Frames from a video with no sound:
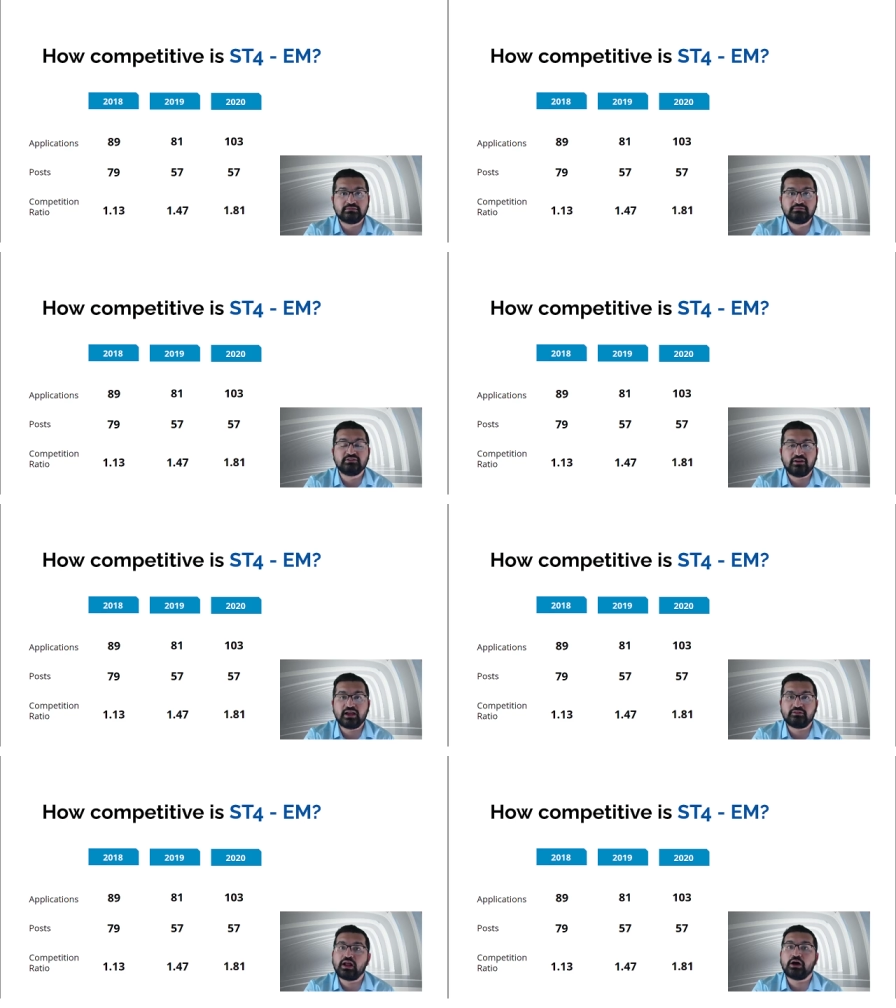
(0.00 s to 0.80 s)

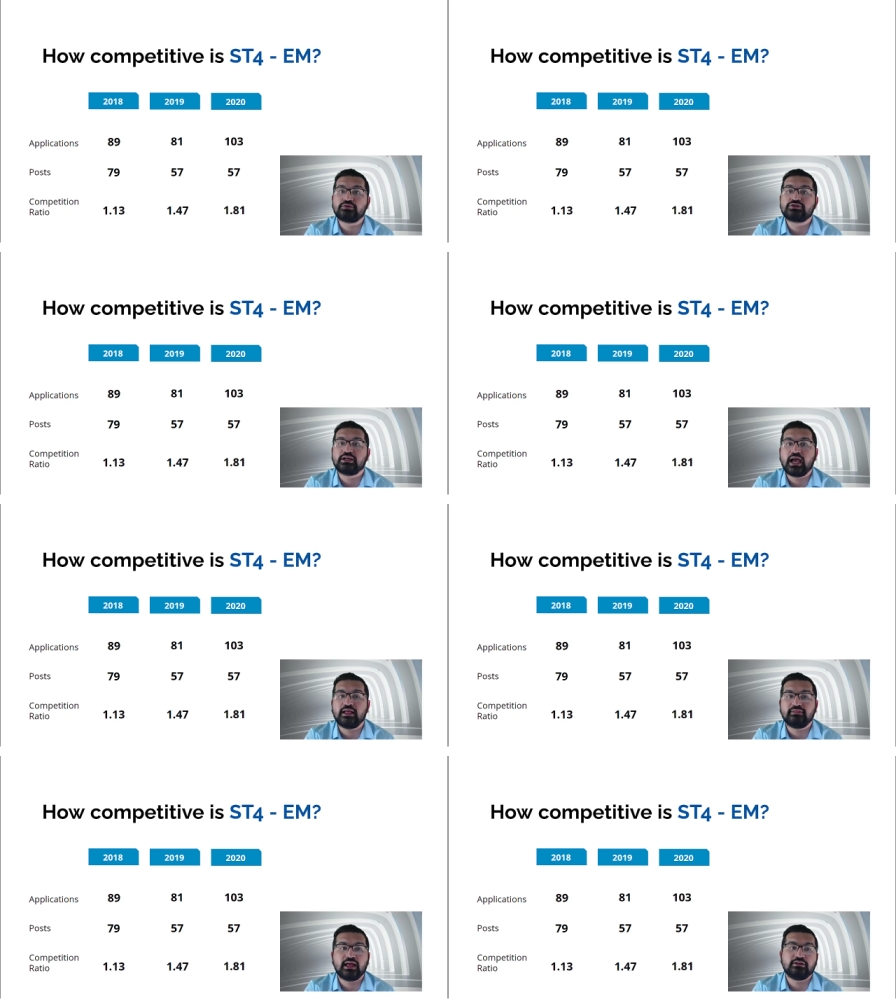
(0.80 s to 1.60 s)
defined route
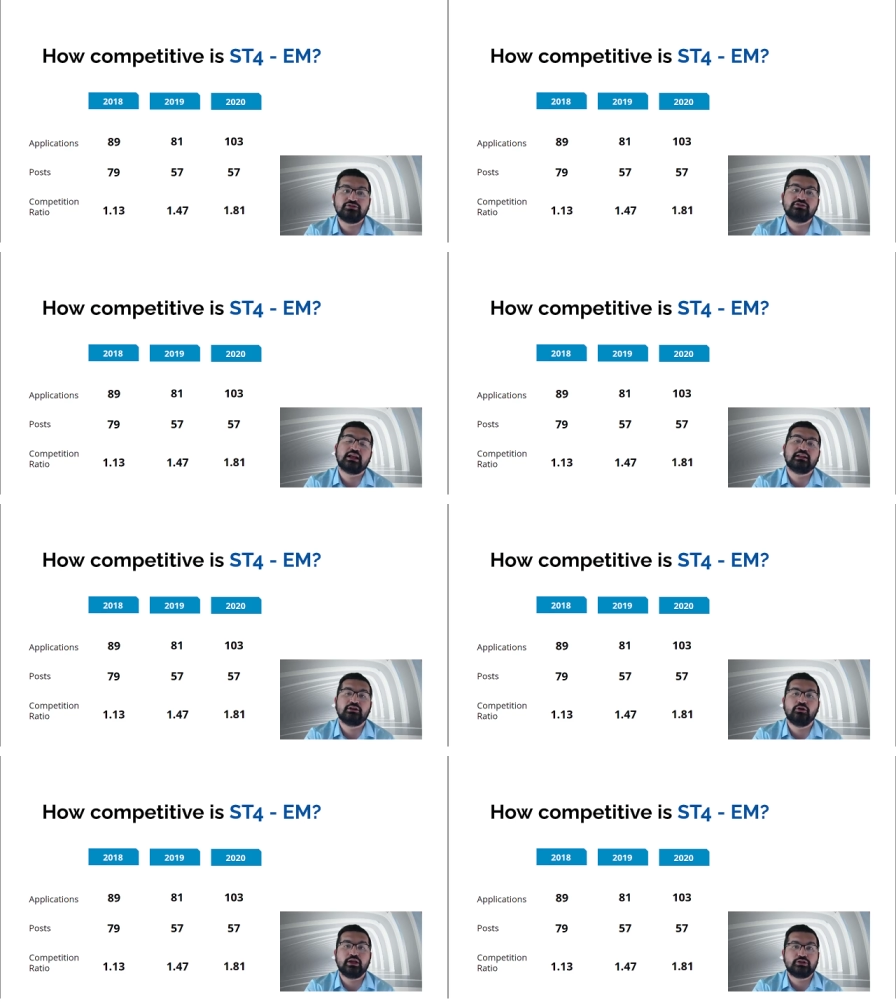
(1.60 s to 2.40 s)
and then directly
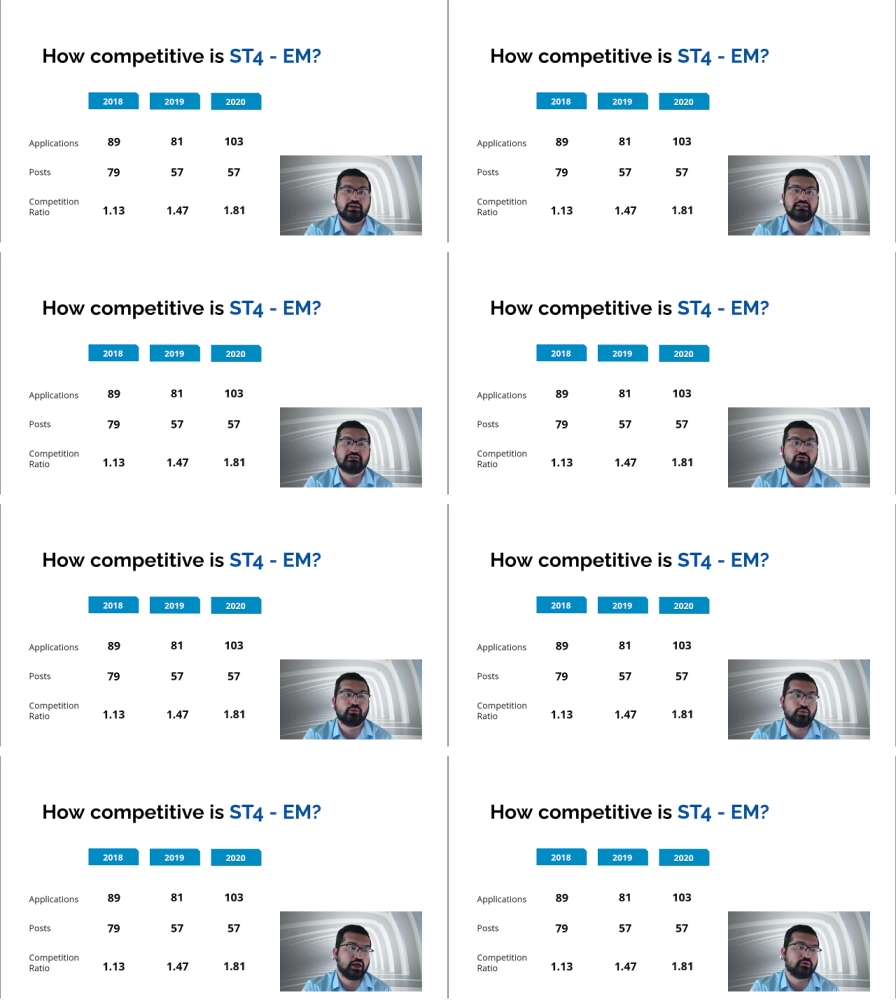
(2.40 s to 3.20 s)
going to ST4
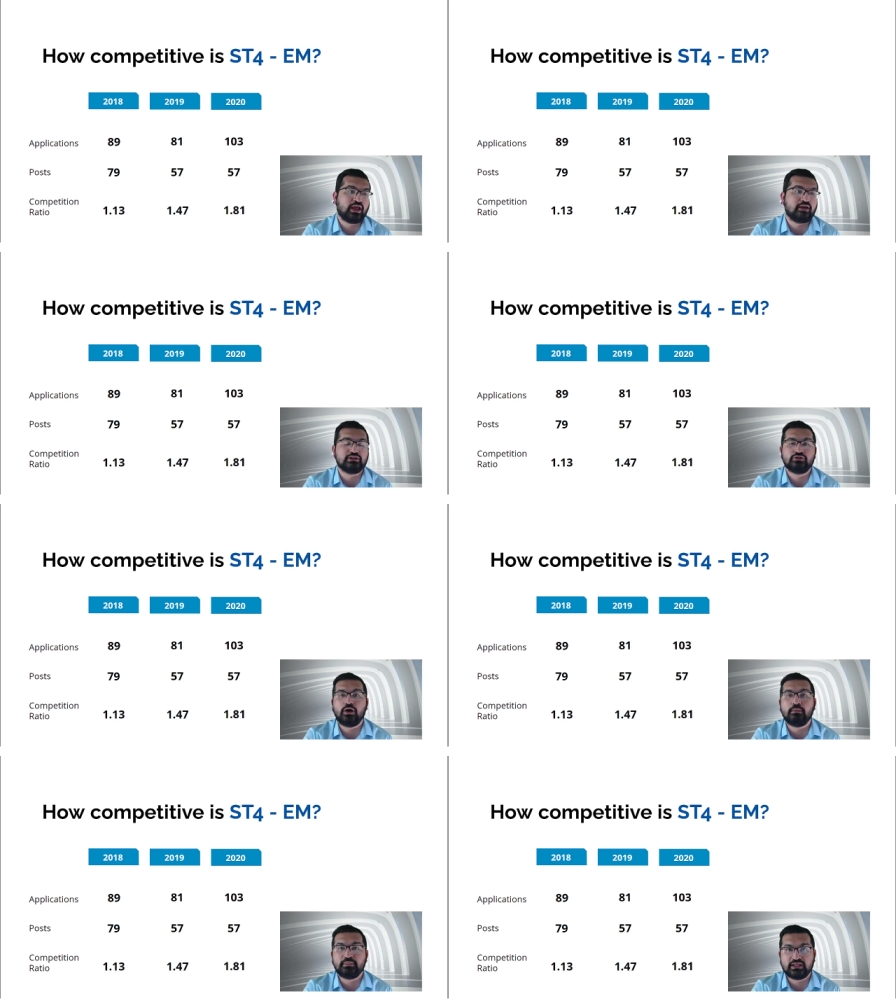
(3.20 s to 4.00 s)
without having to
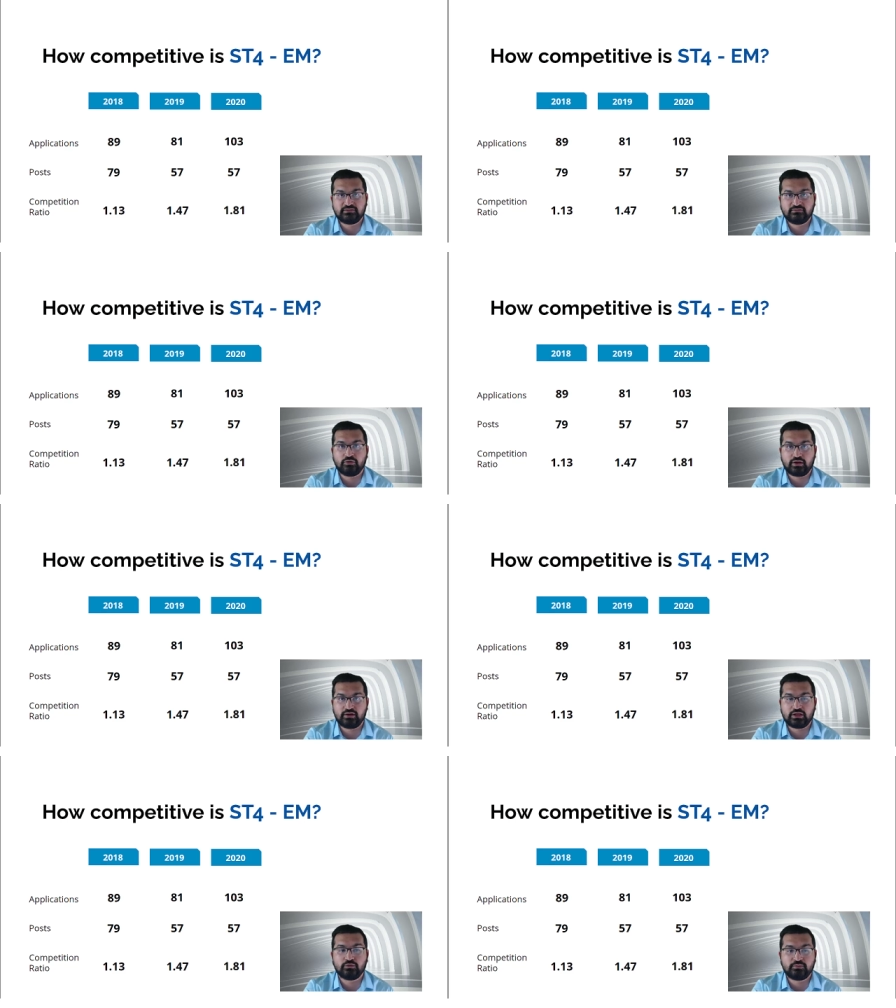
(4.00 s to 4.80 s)
compete for
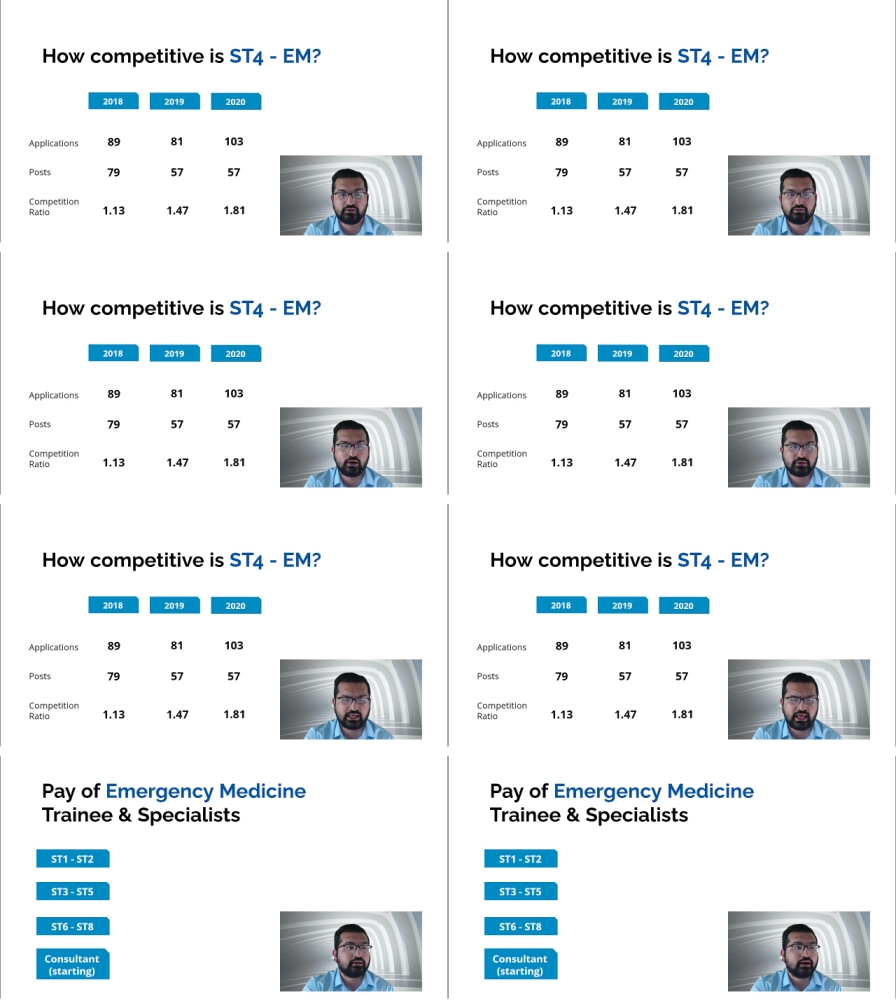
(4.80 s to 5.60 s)
recruitment round
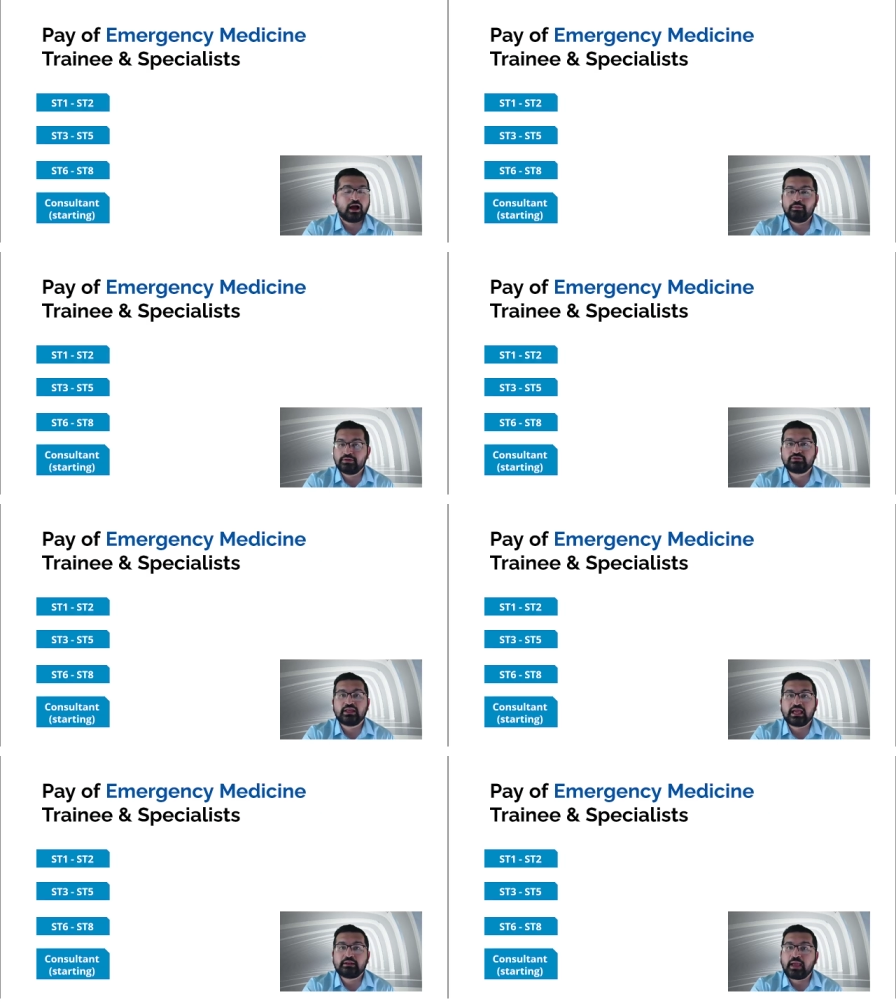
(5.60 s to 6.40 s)
again. How much do
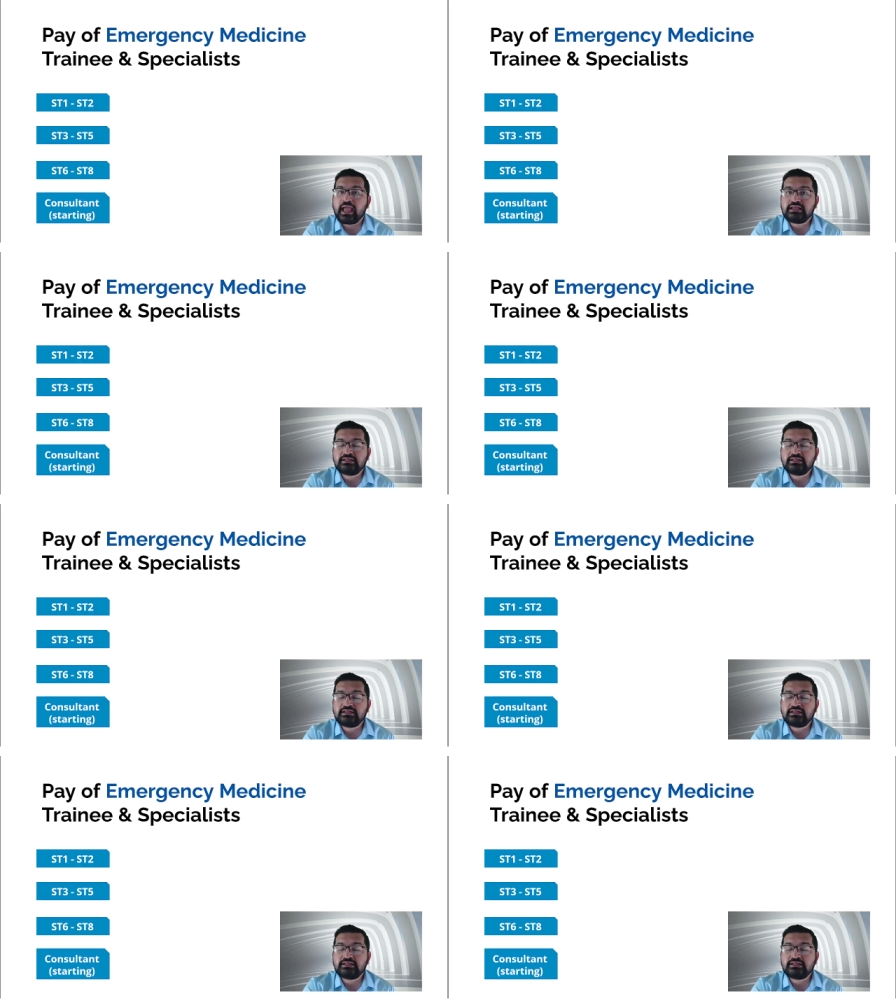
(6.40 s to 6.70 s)
they get paid?